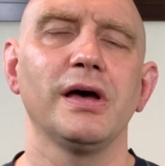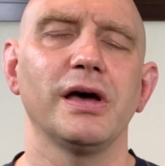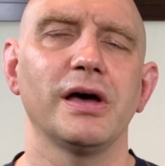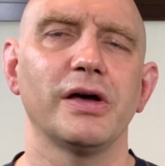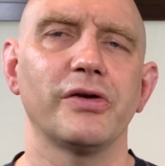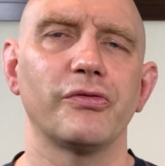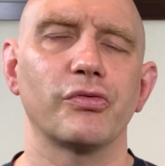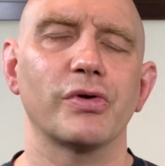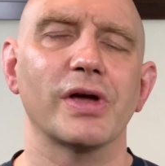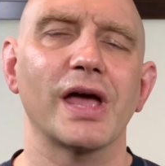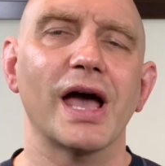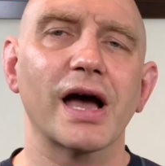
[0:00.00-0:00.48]

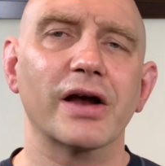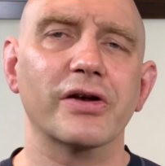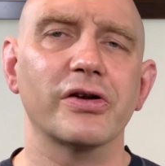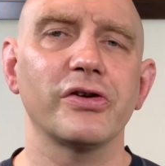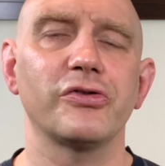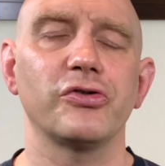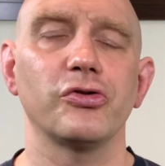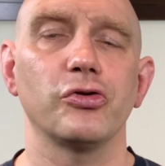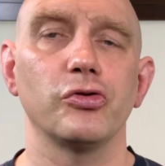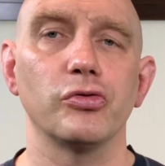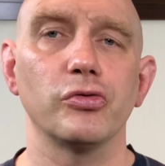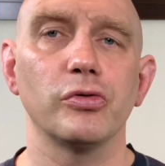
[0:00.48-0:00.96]
and
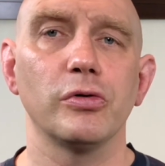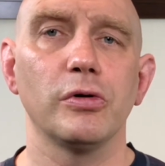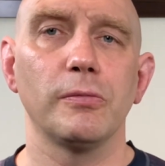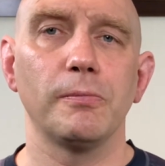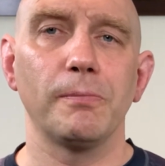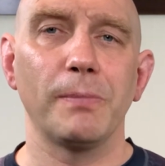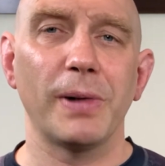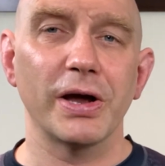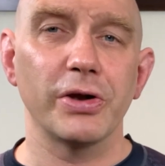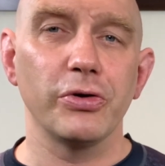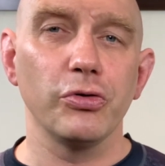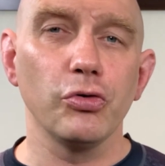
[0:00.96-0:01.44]
reacted to
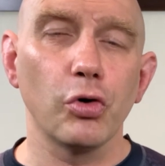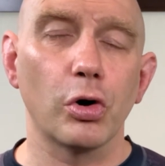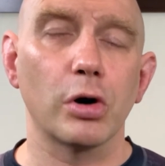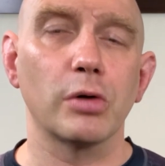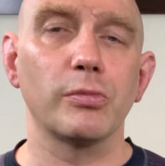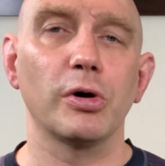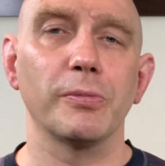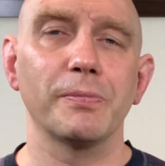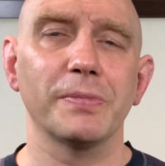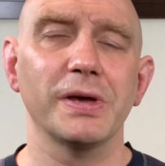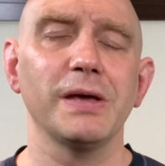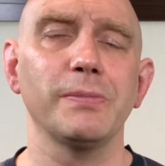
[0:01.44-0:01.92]
by
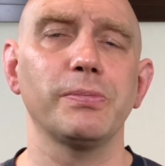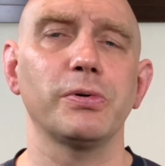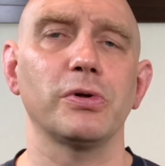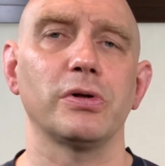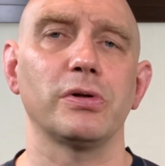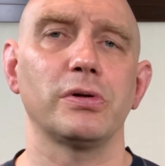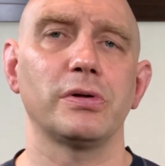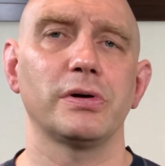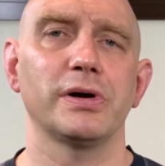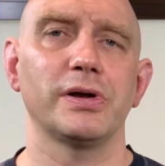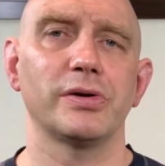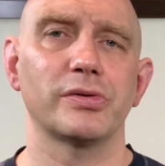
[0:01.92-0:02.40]
normal
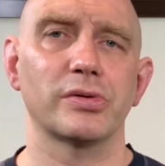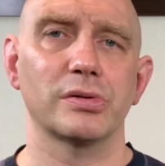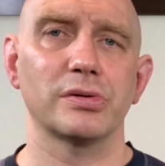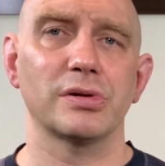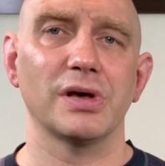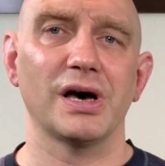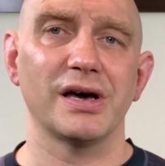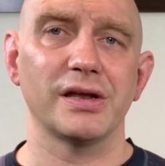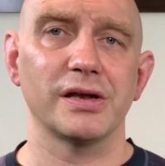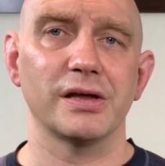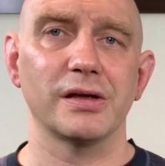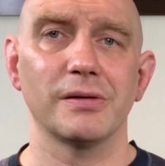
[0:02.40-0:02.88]
people in
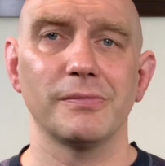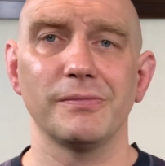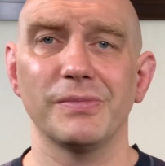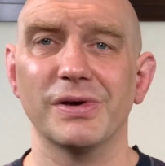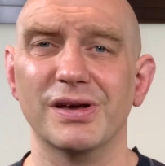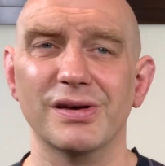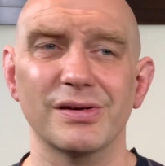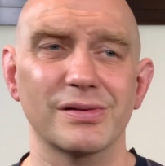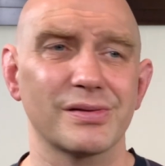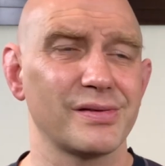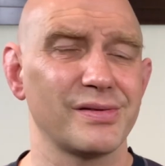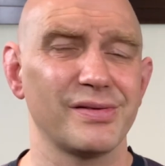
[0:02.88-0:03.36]
society,
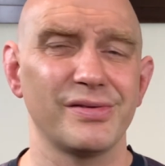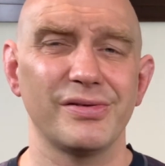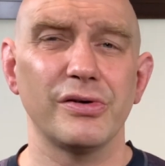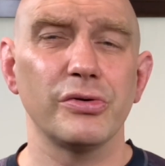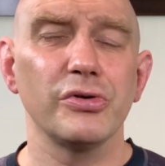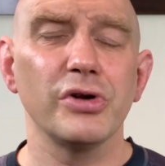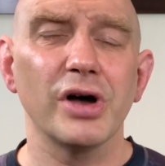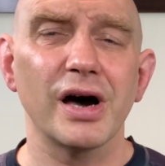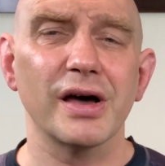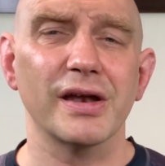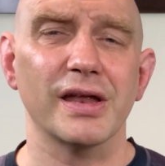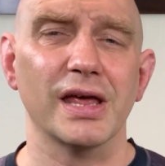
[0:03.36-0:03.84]
because they're
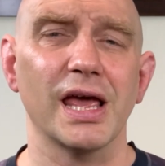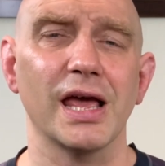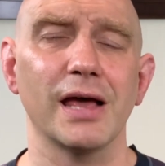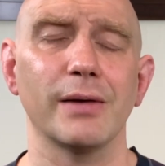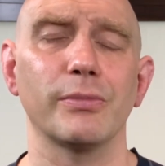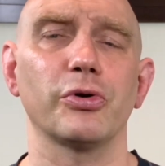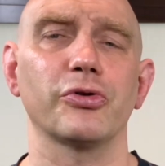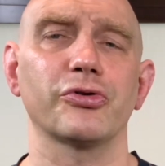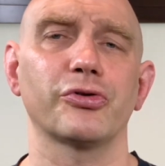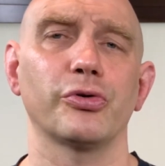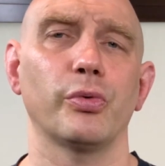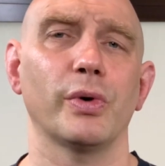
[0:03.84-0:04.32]
not
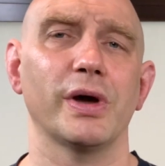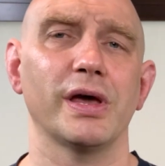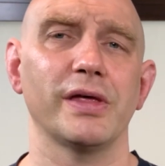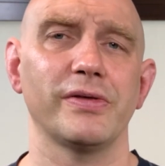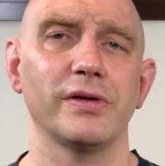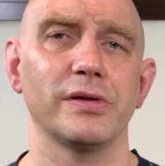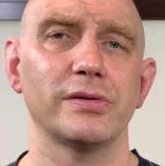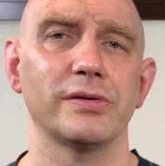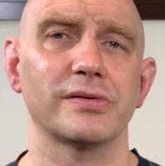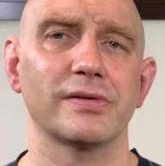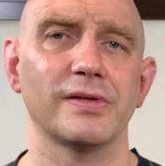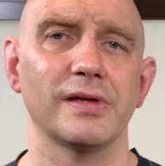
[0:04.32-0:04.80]
able to weigh
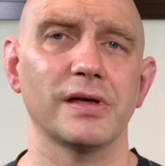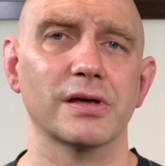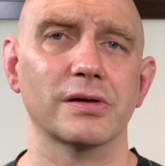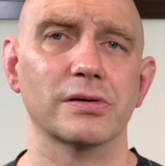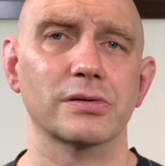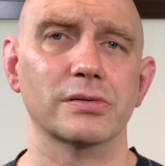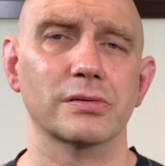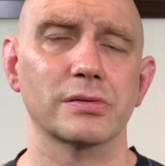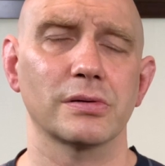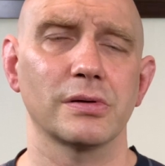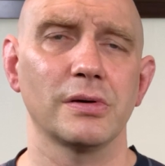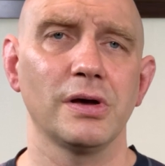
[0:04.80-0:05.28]
these
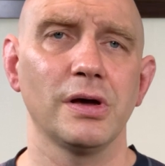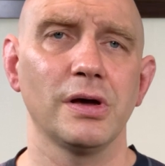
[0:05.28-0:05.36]
things.